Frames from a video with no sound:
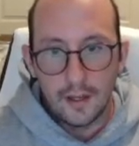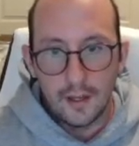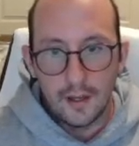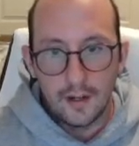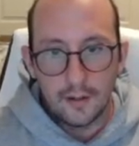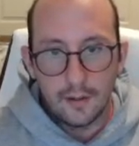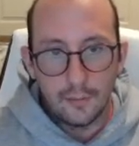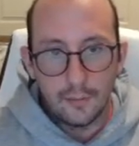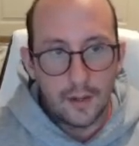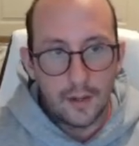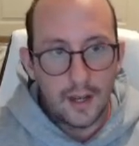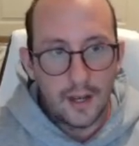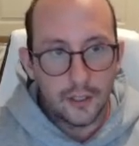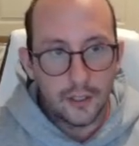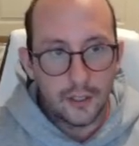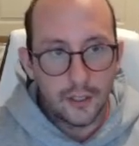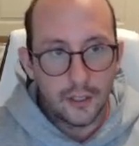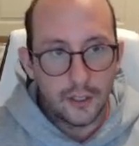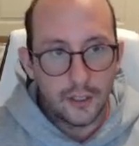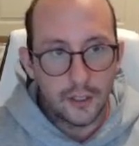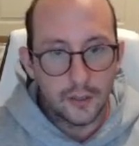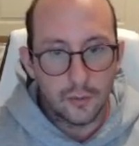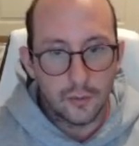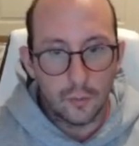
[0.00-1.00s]
And if we actually
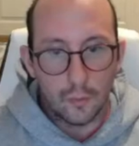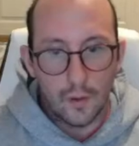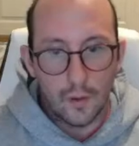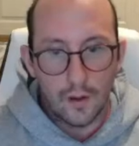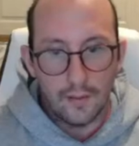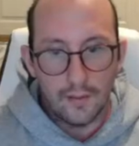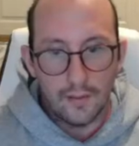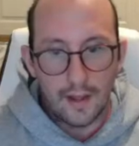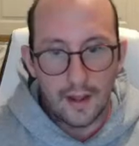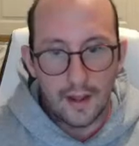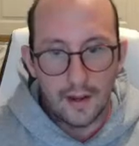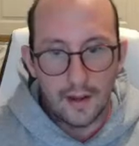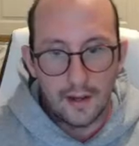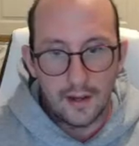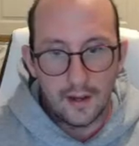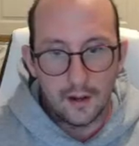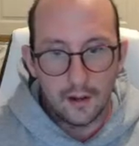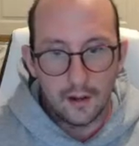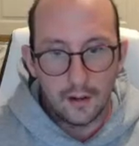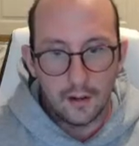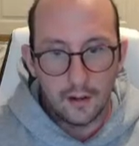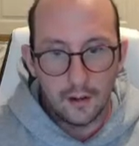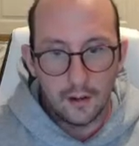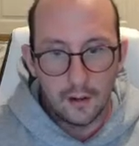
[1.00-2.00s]
just run that
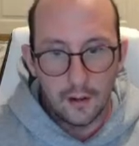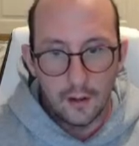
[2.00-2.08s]
here,